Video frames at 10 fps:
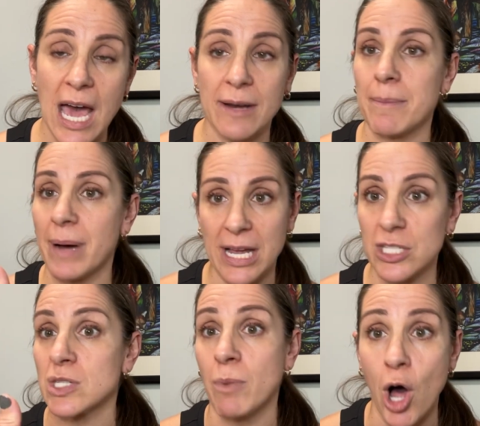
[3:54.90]
by a
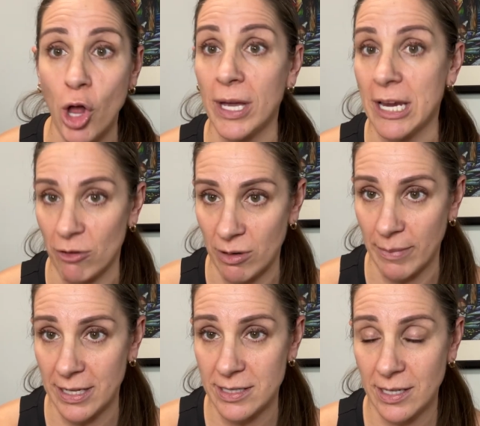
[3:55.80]
small
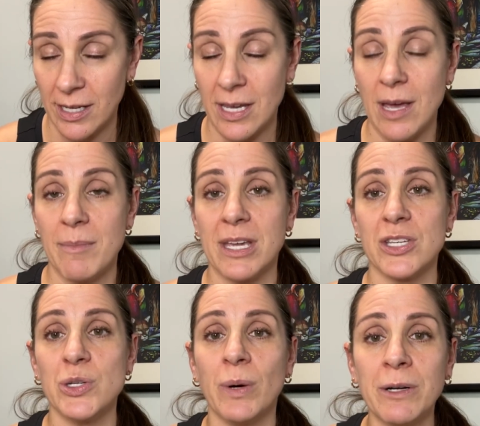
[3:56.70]
increment,
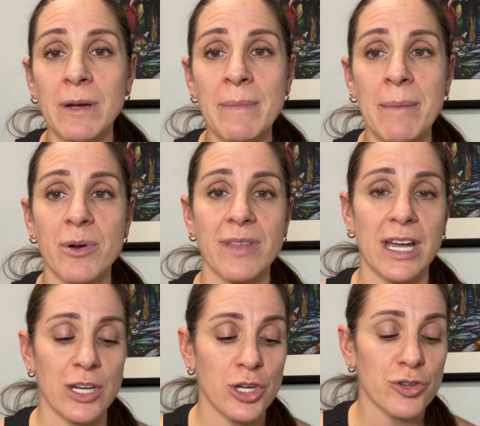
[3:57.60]
because you want to remember
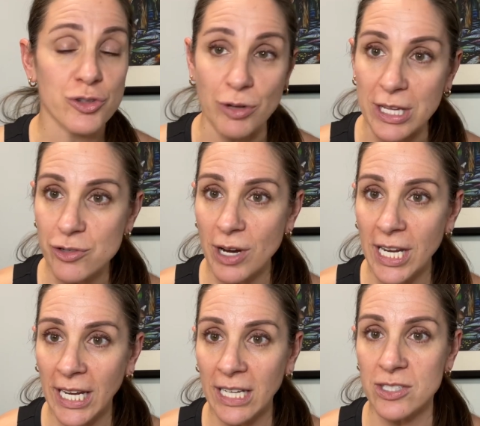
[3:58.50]
that strength
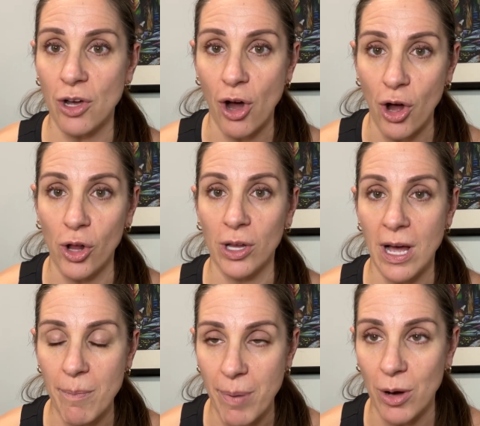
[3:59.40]
training is all
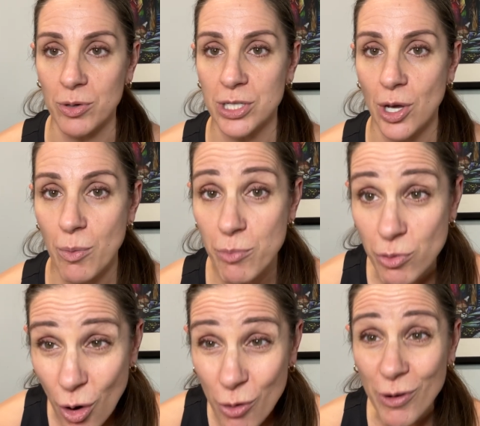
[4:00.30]
about
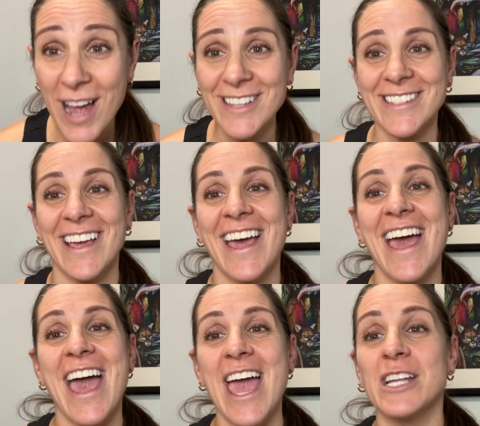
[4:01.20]
progress
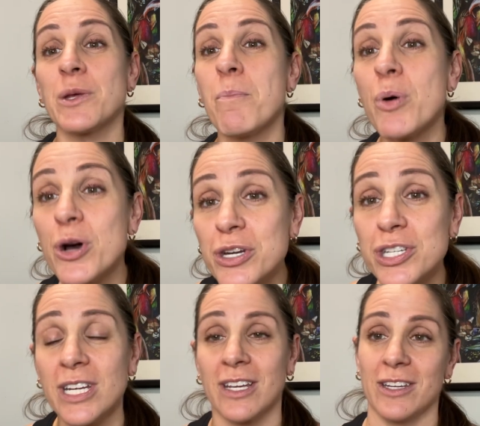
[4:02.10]
and
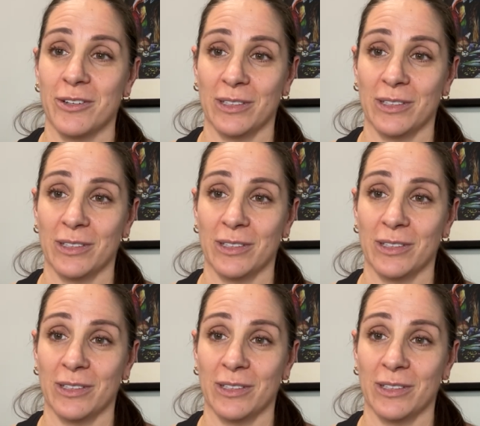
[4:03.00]
pushing your